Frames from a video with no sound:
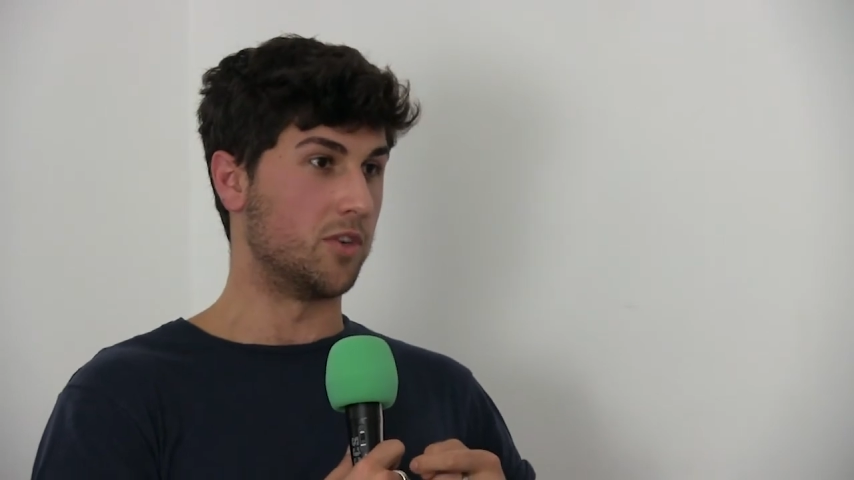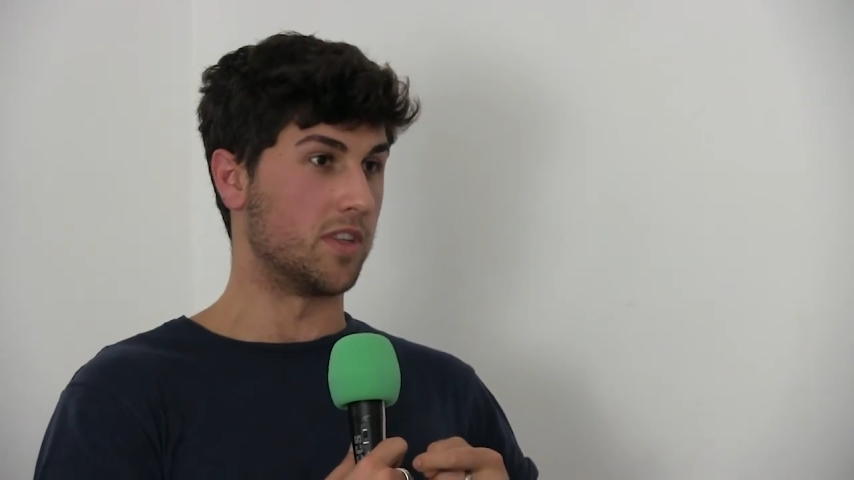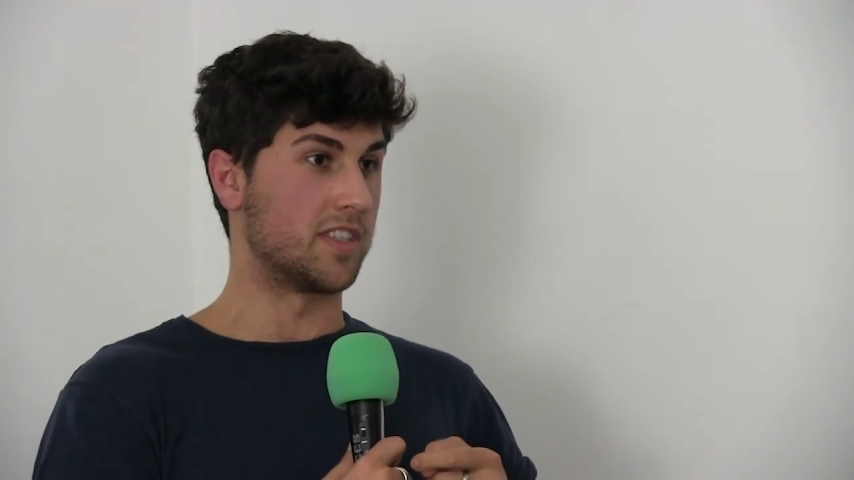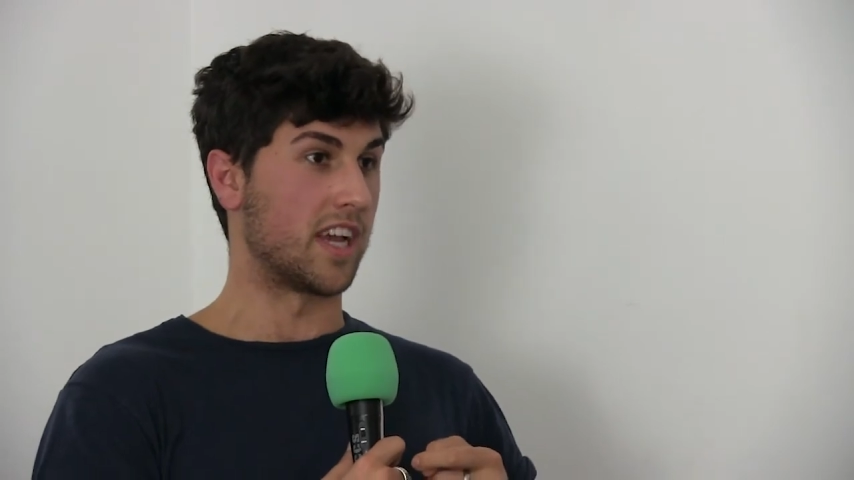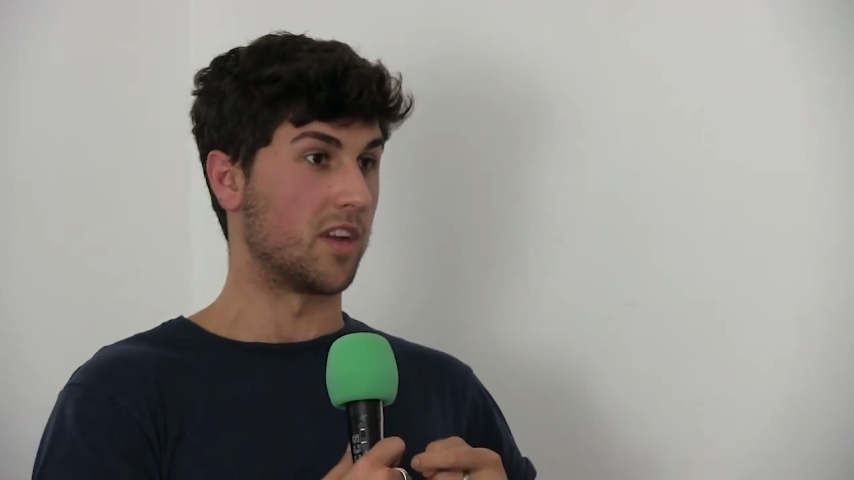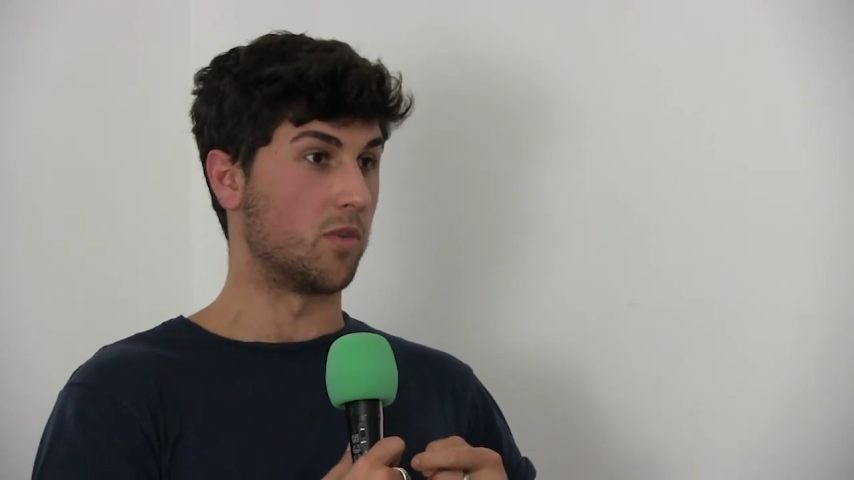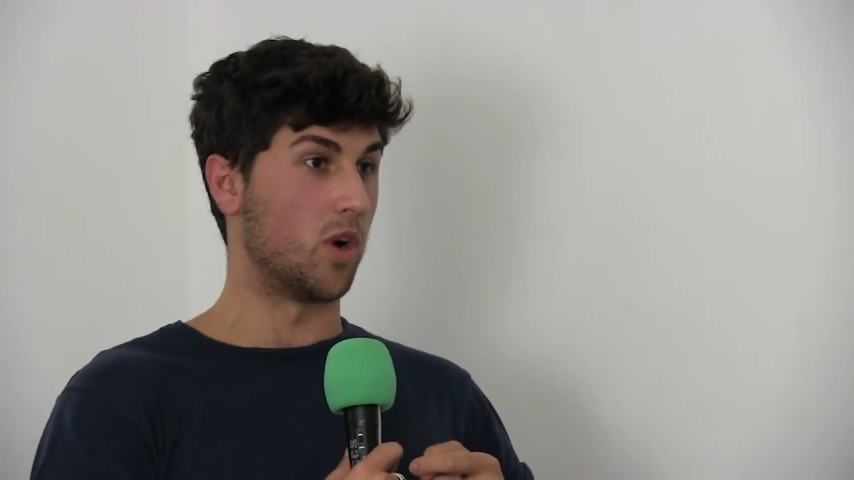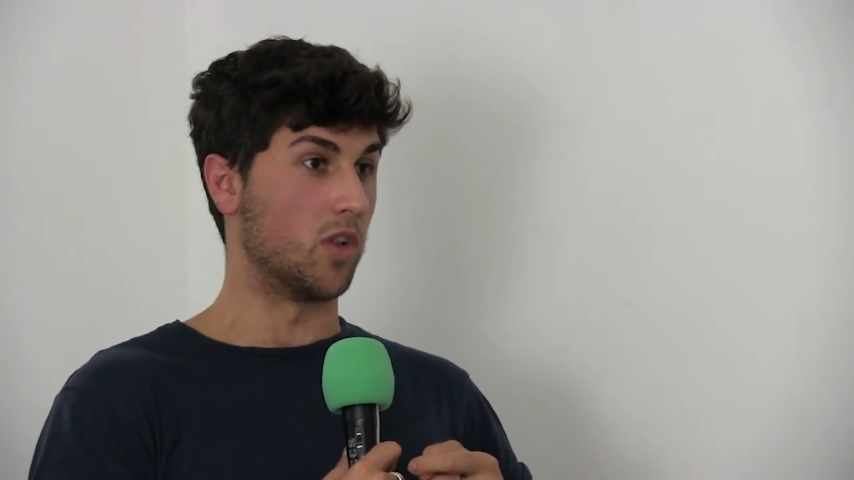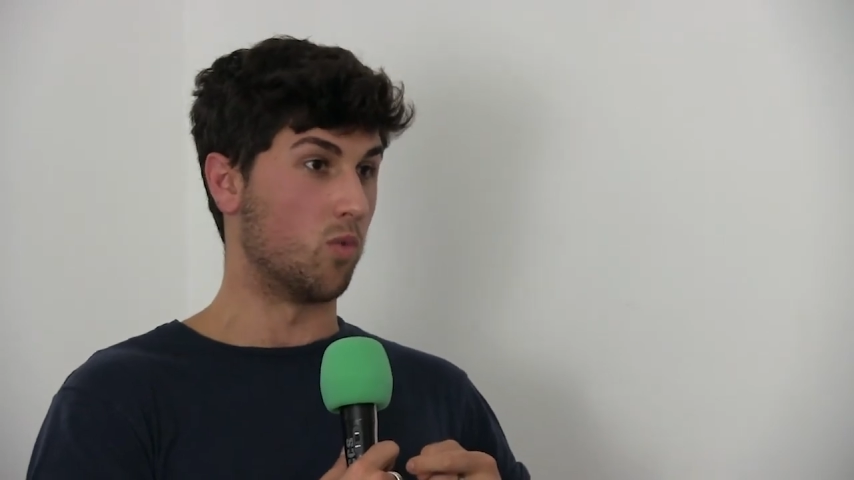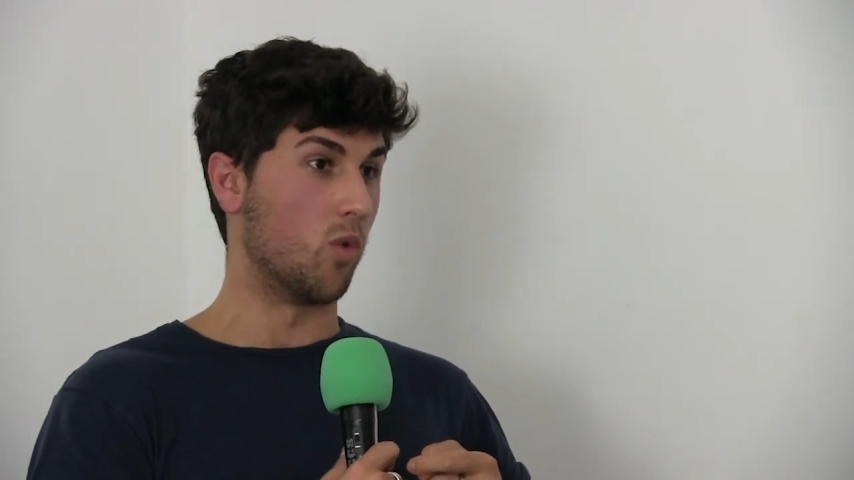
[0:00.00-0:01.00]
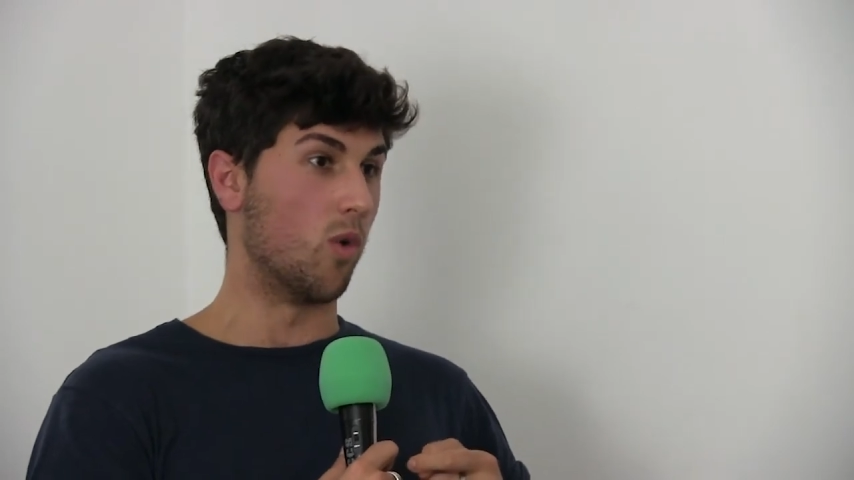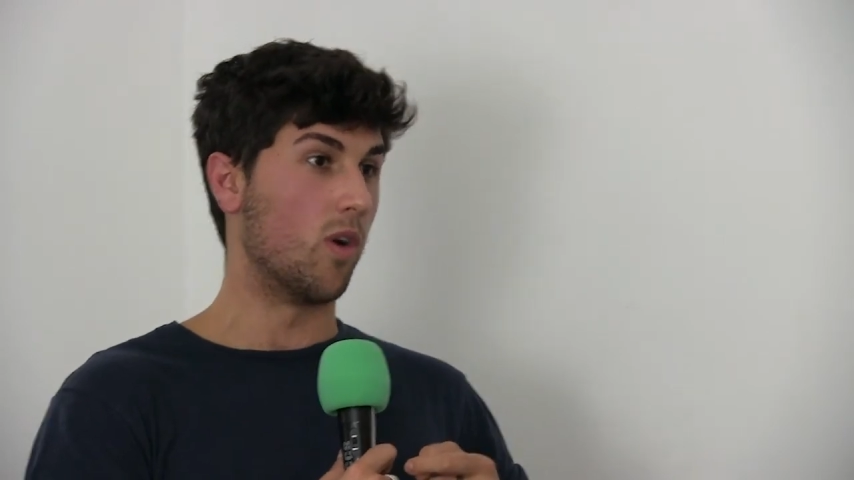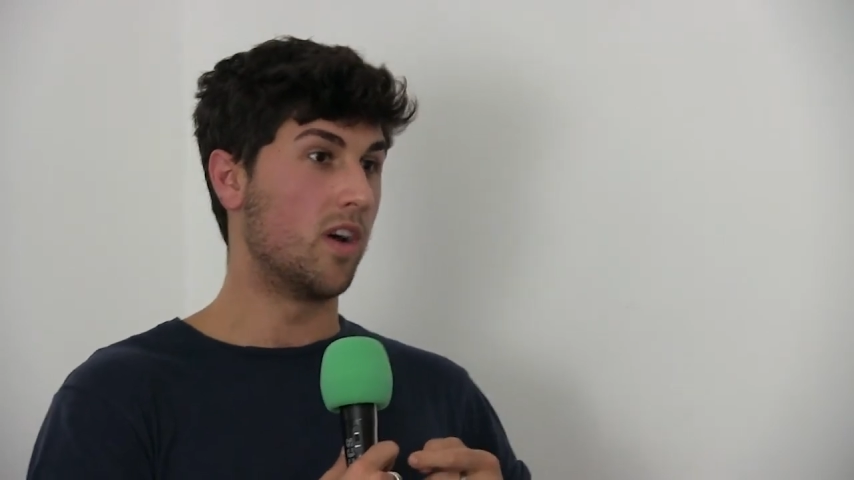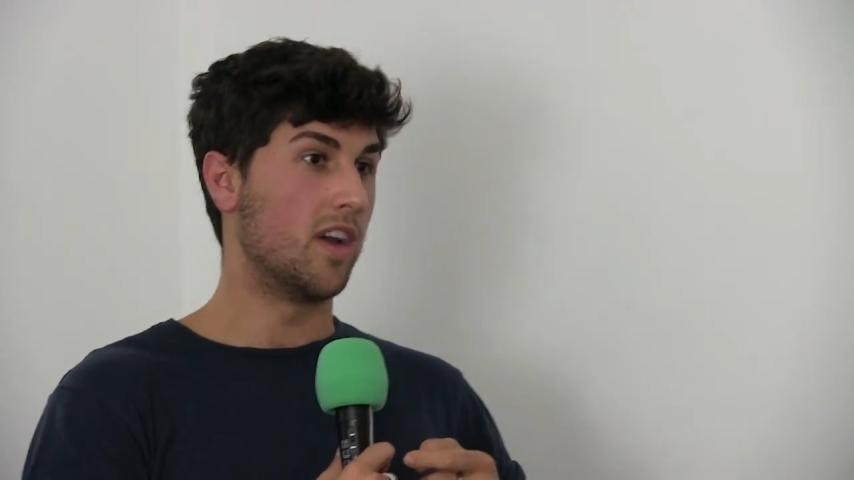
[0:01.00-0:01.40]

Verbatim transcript: during the Second World War.